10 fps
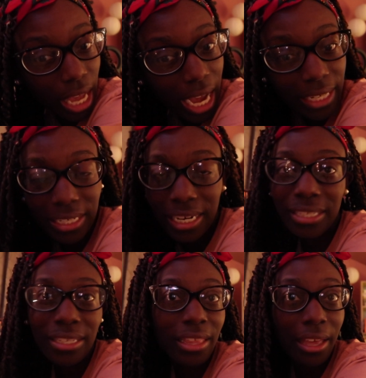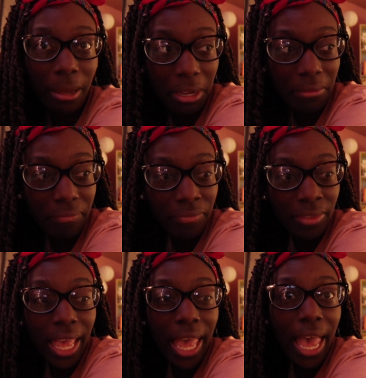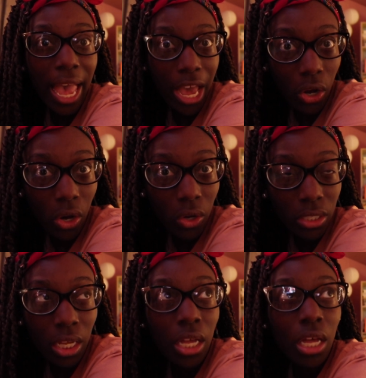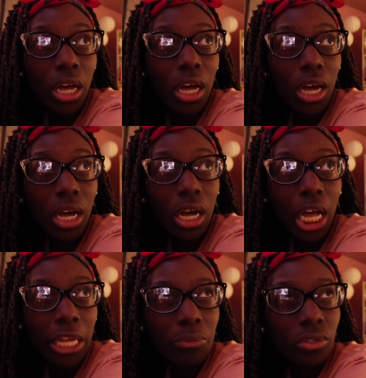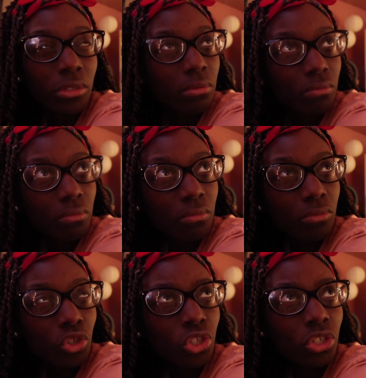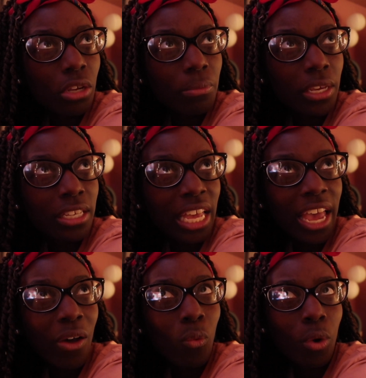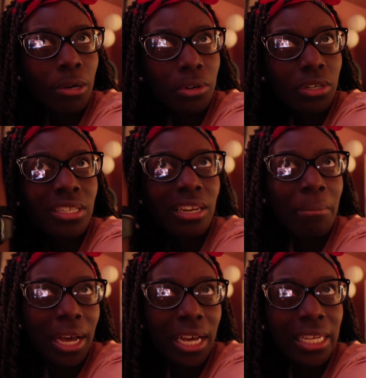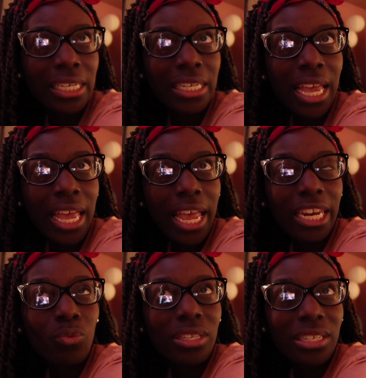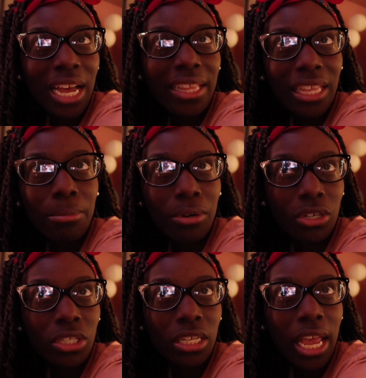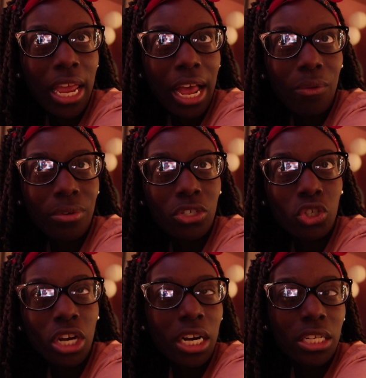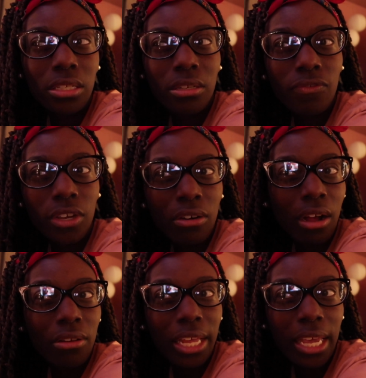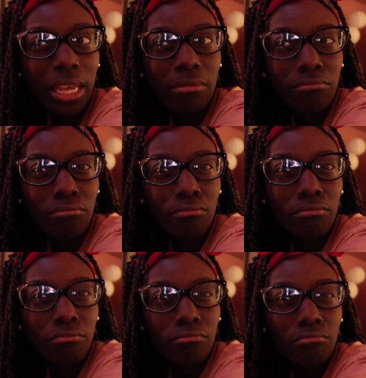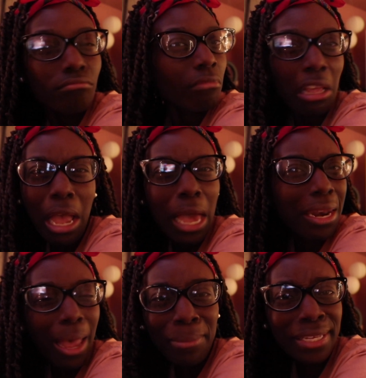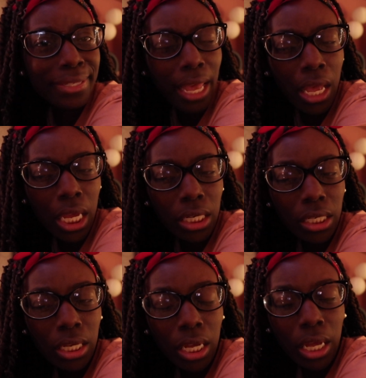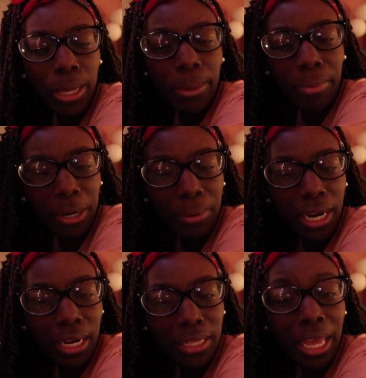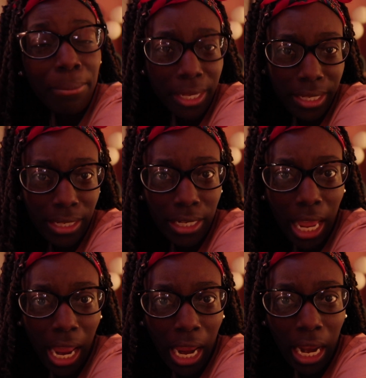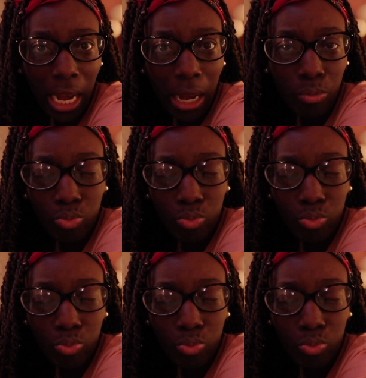I did not see that coming at all. I was shook because I had one person in mind and it was not that person, and I was trying to just figure out like how did I miss that, but apparently I missed it. And